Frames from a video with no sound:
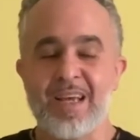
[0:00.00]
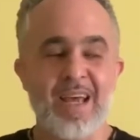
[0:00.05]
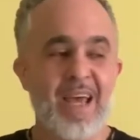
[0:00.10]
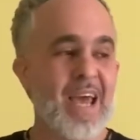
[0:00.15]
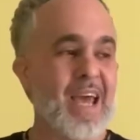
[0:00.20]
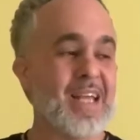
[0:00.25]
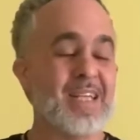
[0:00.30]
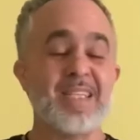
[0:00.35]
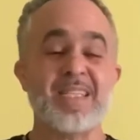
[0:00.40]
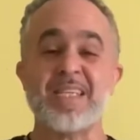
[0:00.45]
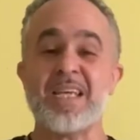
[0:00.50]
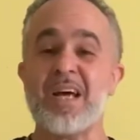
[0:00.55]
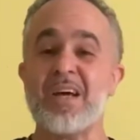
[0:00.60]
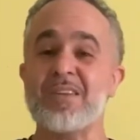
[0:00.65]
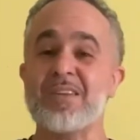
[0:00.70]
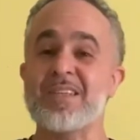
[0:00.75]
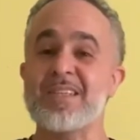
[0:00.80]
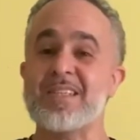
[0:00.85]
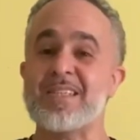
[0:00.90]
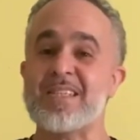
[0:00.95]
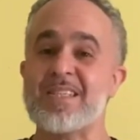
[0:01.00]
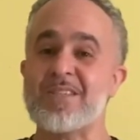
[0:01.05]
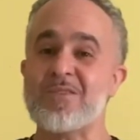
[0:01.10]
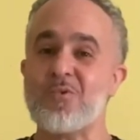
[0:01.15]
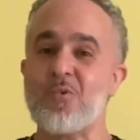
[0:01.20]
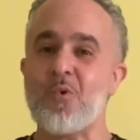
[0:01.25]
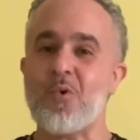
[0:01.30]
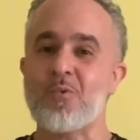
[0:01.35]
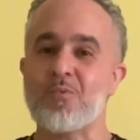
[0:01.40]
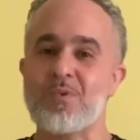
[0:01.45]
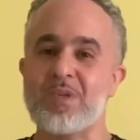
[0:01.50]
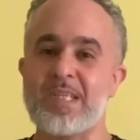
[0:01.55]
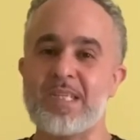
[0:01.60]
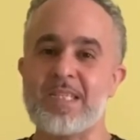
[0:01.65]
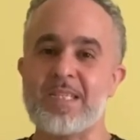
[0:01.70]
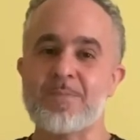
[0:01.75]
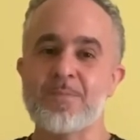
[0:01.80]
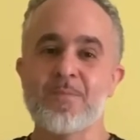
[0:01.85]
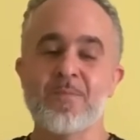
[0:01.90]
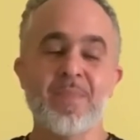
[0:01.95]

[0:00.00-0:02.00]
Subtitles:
and telling stories.